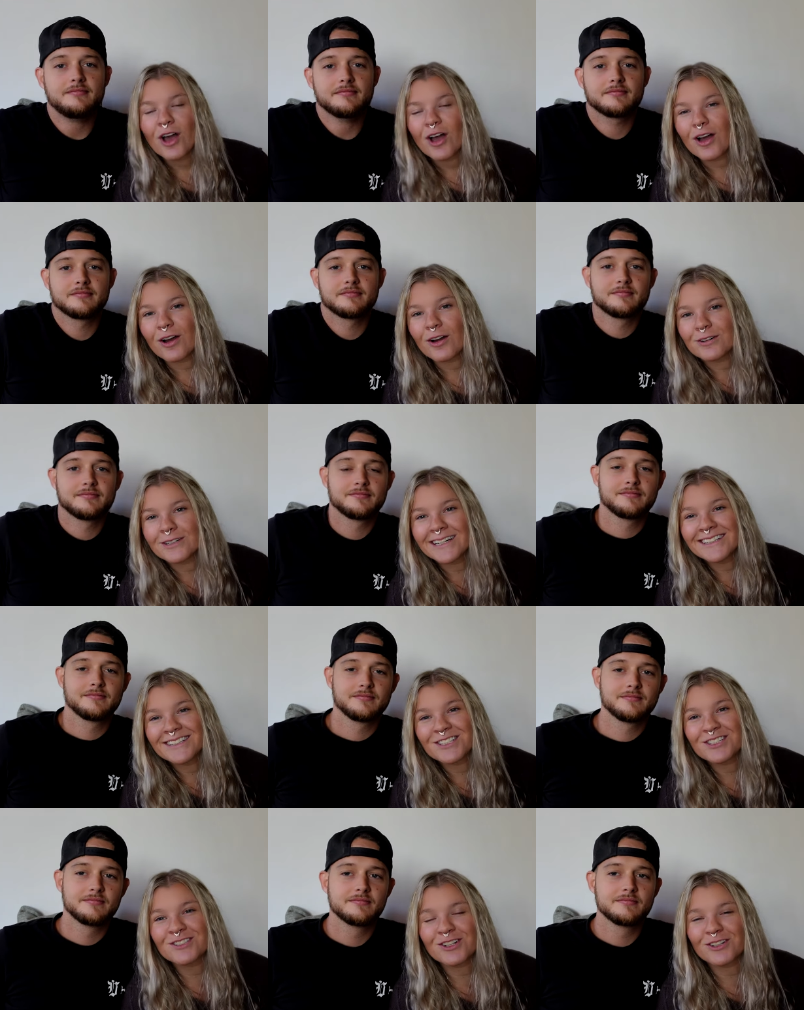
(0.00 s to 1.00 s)
Speaker 1: All right, this
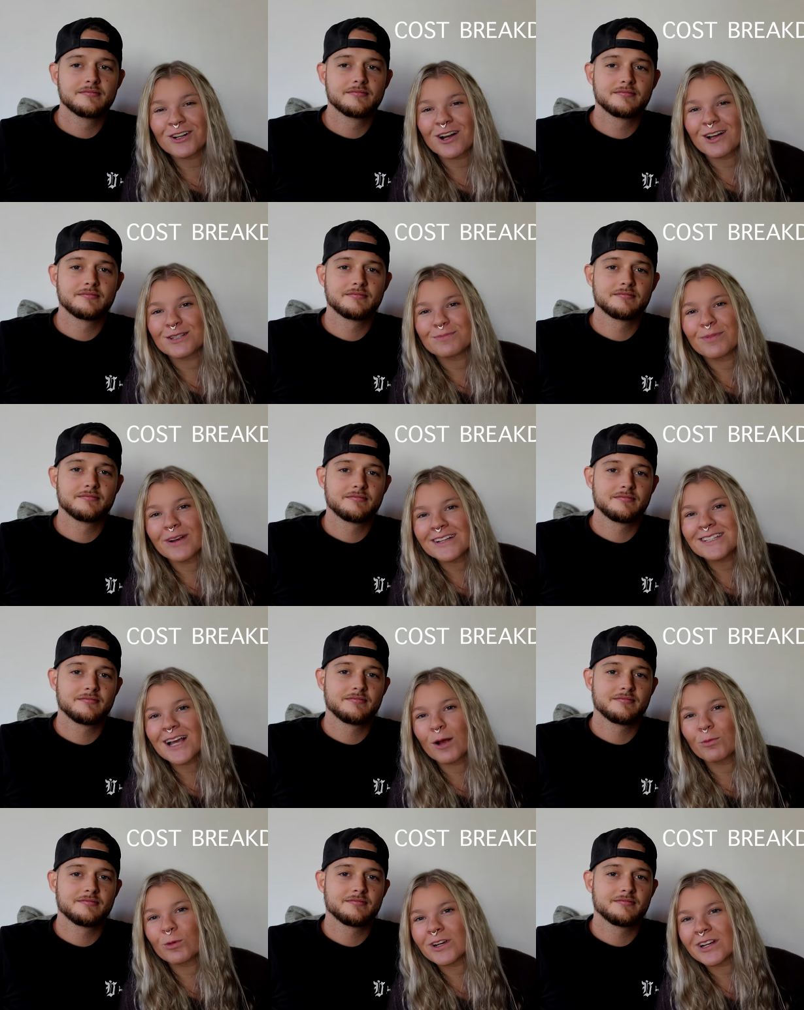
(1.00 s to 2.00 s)
is our cost
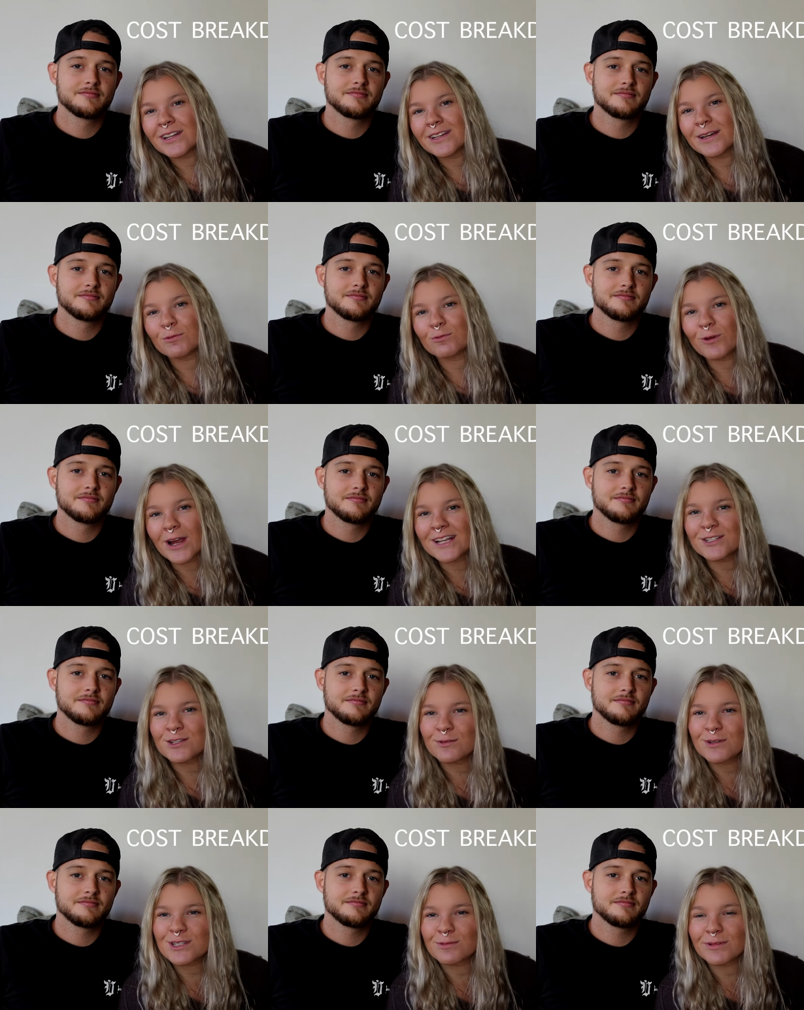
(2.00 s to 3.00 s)
breakdown. We're going to get right to
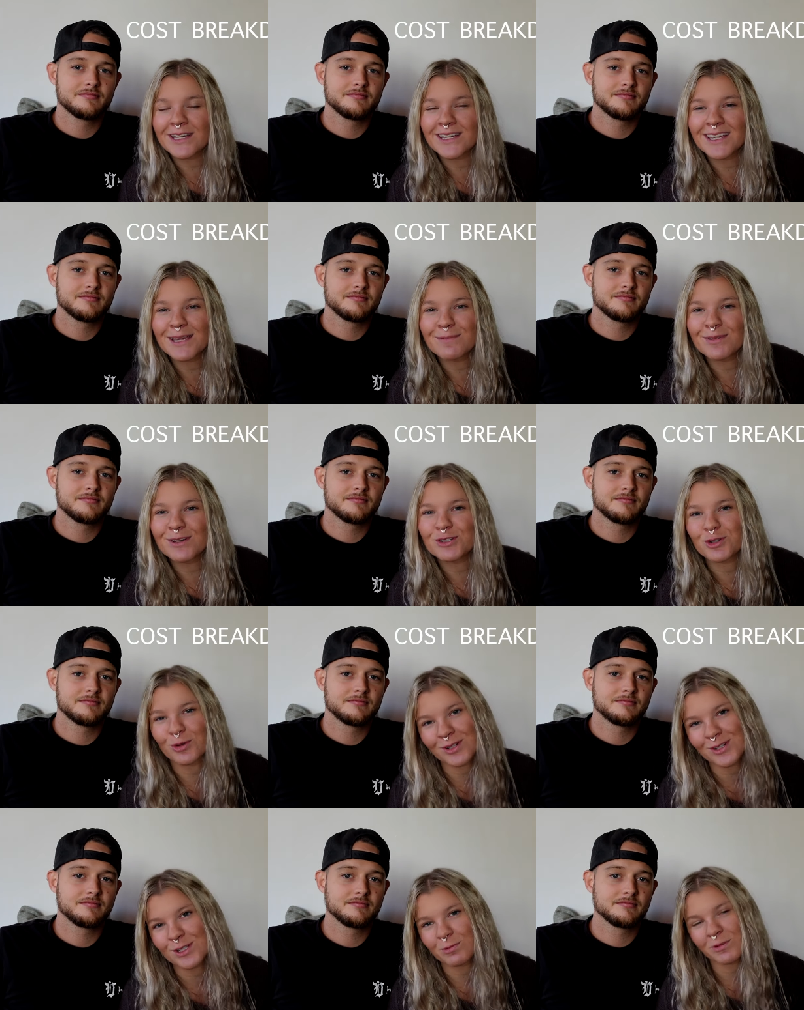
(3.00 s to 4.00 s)
it so we can keep it short
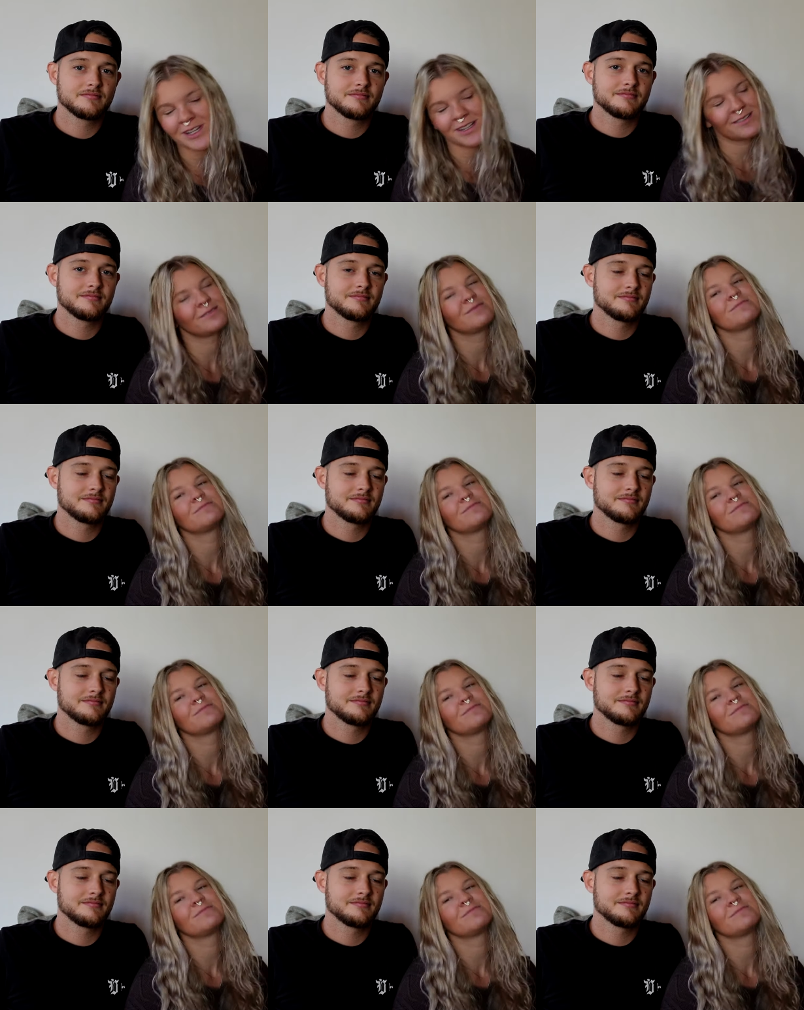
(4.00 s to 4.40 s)
and sweet.